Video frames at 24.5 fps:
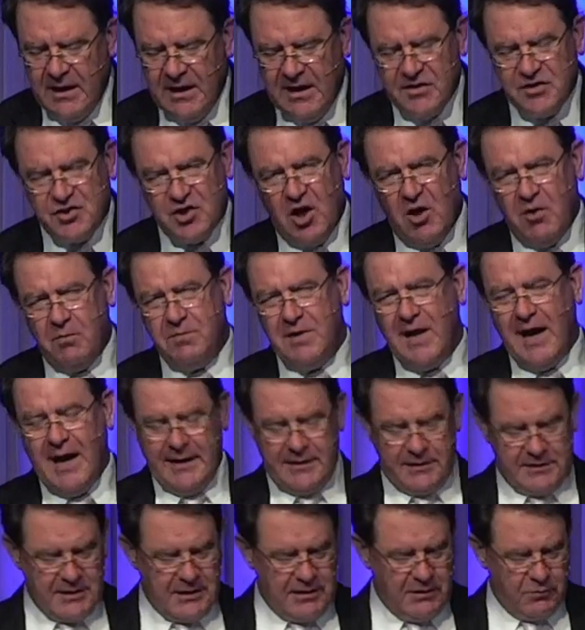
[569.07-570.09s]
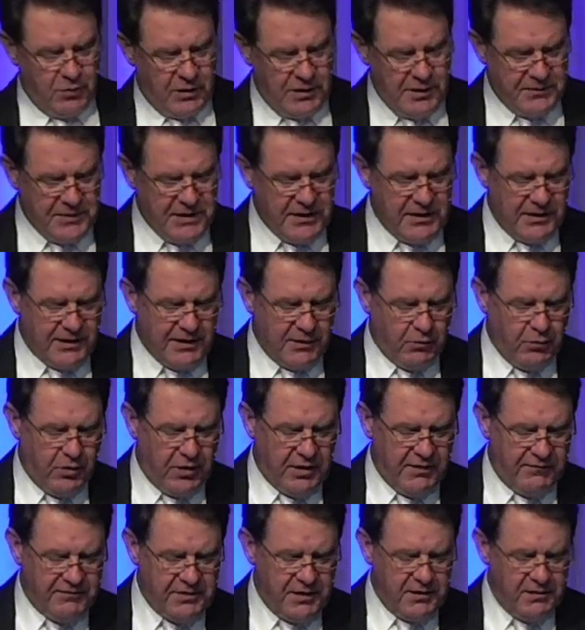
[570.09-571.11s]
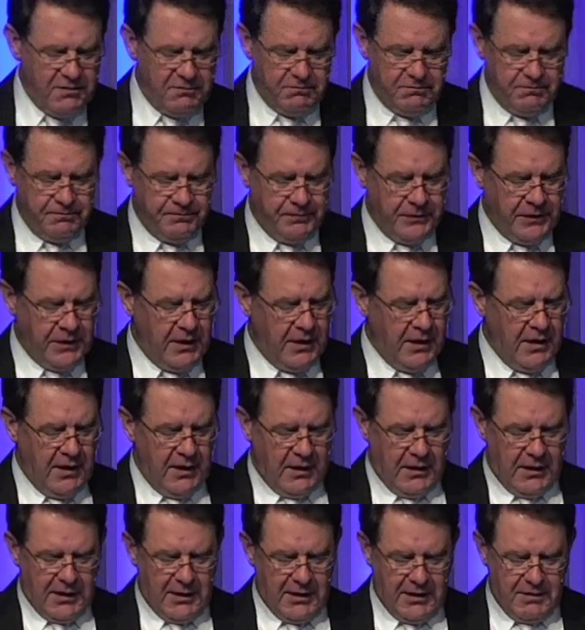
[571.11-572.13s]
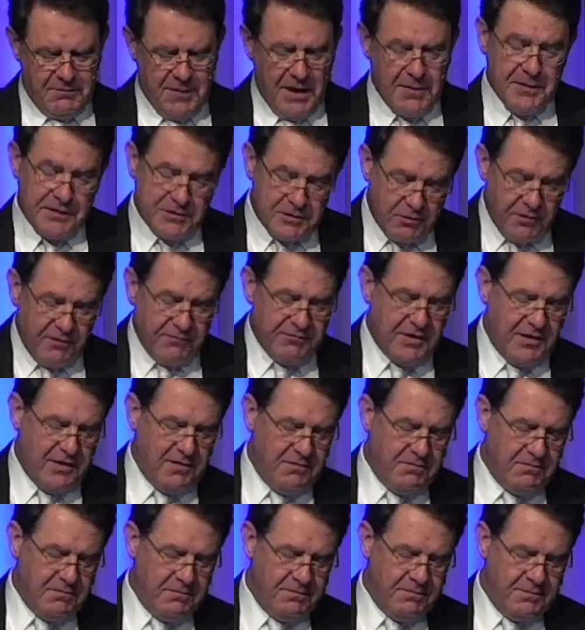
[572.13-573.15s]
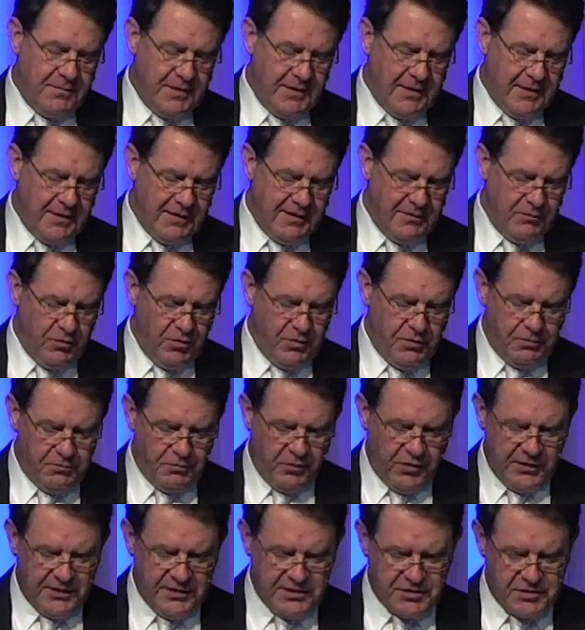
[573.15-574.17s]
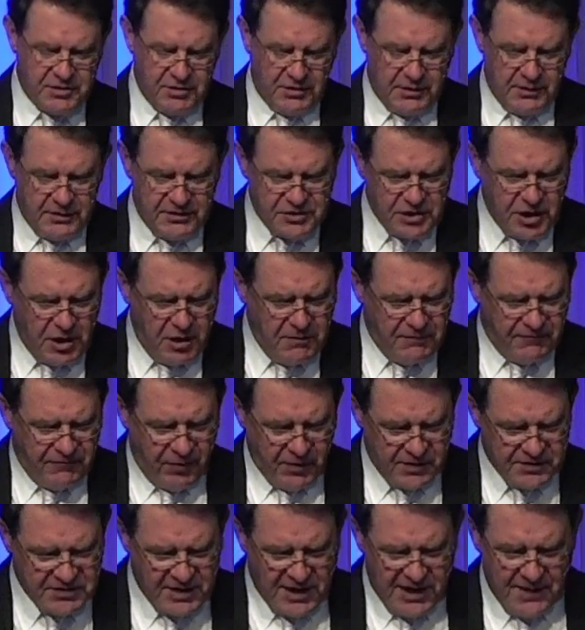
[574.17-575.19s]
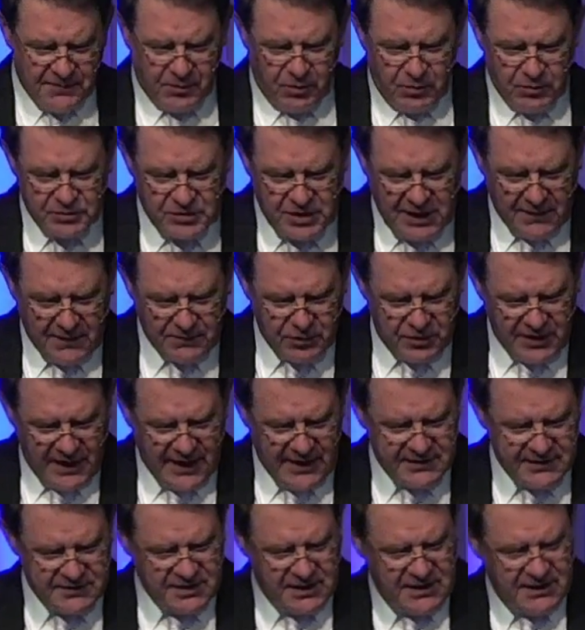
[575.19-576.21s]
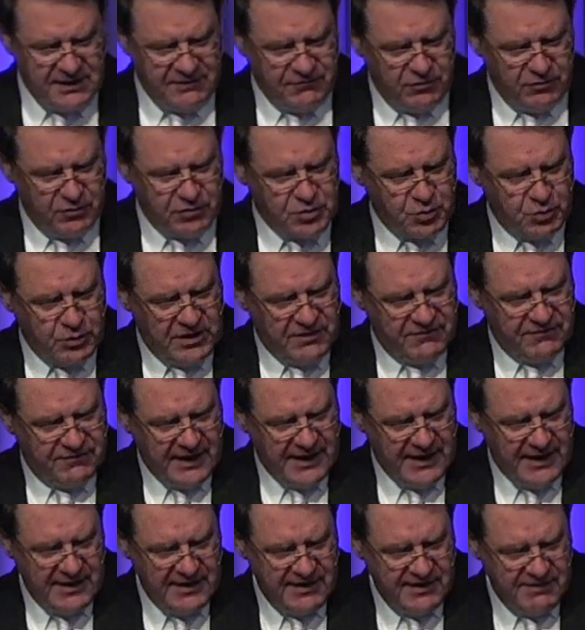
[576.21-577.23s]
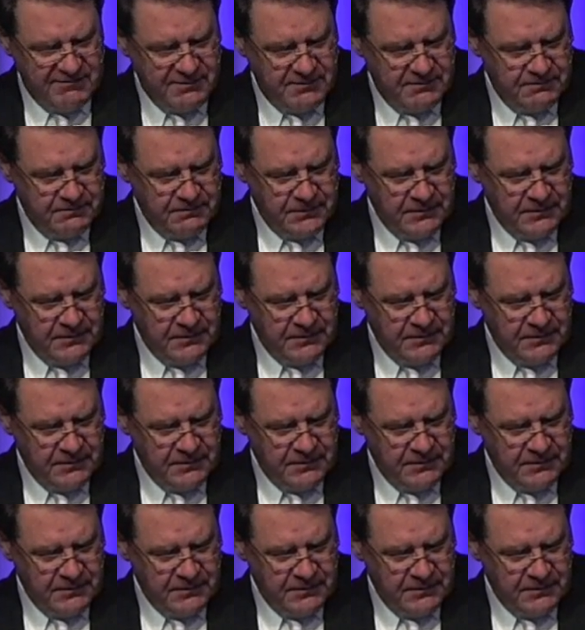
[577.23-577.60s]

in Job 19, well, let me look at one of them, maybe two of them, and we'll bring this to Job, for example, chapter 19, verse 25.